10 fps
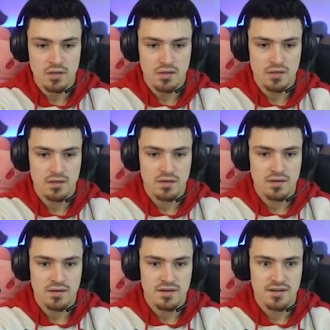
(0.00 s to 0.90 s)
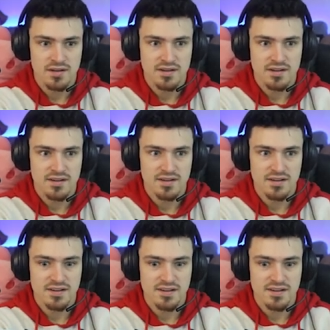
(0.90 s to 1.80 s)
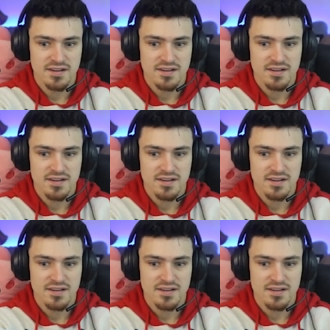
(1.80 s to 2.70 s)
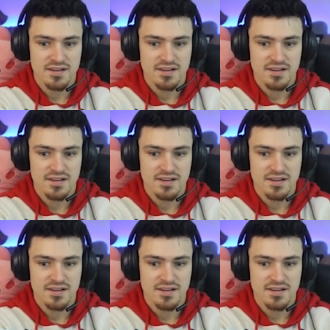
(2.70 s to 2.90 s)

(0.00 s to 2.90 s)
Nothing is said.